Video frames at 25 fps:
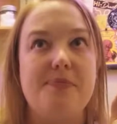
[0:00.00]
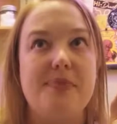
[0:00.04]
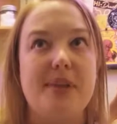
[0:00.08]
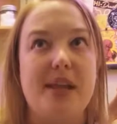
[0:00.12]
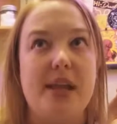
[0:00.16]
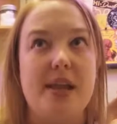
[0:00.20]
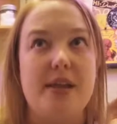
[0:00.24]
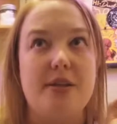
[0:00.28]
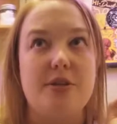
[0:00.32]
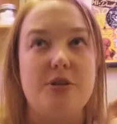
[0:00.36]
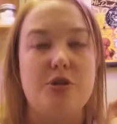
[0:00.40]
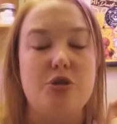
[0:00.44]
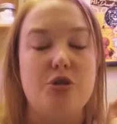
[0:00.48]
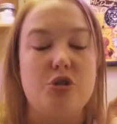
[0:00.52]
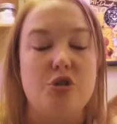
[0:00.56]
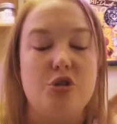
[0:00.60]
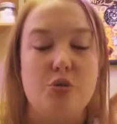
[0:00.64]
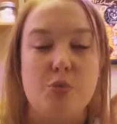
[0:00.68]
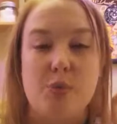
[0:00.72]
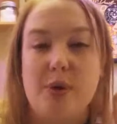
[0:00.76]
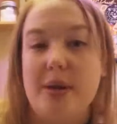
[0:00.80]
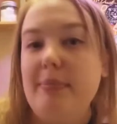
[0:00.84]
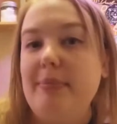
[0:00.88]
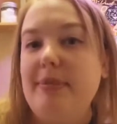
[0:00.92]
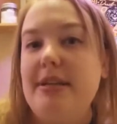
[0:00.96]

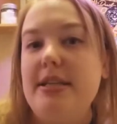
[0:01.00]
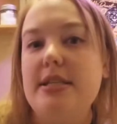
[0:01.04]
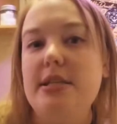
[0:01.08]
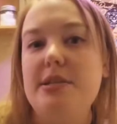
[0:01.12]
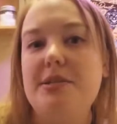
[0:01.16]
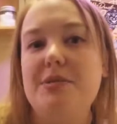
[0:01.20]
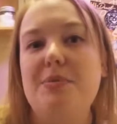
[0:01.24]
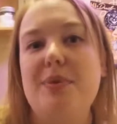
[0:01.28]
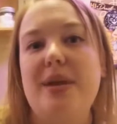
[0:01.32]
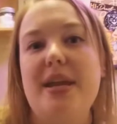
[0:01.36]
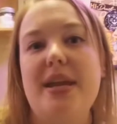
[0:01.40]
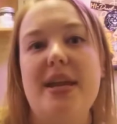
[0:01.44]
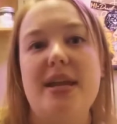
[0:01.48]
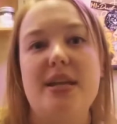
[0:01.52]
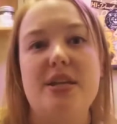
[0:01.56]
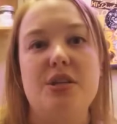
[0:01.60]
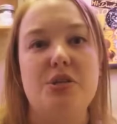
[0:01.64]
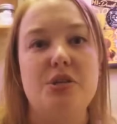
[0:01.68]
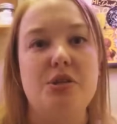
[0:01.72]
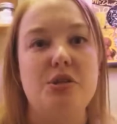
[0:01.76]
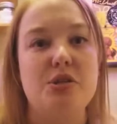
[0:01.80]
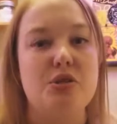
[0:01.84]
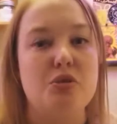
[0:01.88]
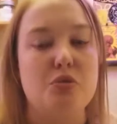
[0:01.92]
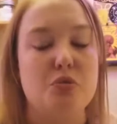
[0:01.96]
extremely sweet,
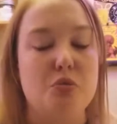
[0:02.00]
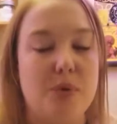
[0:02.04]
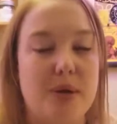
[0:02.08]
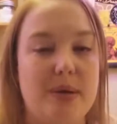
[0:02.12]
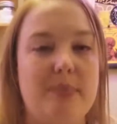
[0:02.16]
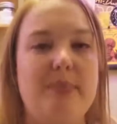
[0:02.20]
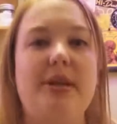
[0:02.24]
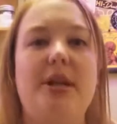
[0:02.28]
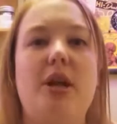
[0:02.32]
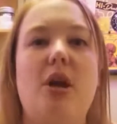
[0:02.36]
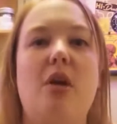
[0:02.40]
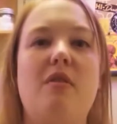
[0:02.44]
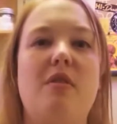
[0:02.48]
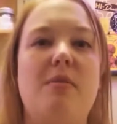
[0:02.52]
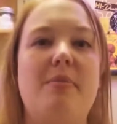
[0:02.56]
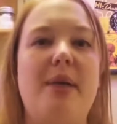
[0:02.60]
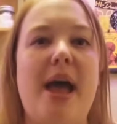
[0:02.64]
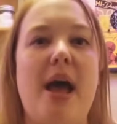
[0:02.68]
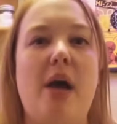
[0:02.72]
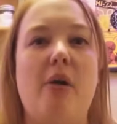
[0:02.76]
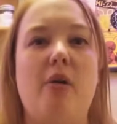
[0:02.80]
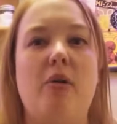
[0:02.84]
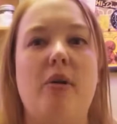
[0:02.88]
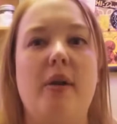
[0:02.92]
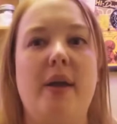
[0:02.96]
extremely
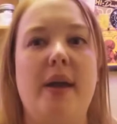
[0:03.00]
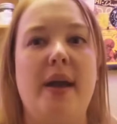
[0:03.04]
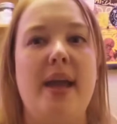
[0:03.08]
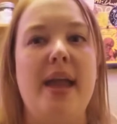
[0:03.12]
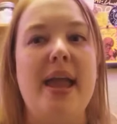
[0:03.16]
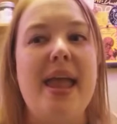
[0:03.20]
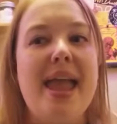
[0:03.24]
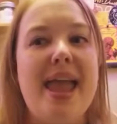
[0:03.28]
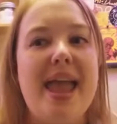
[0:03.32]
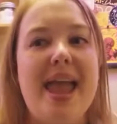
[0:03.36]
overpowering,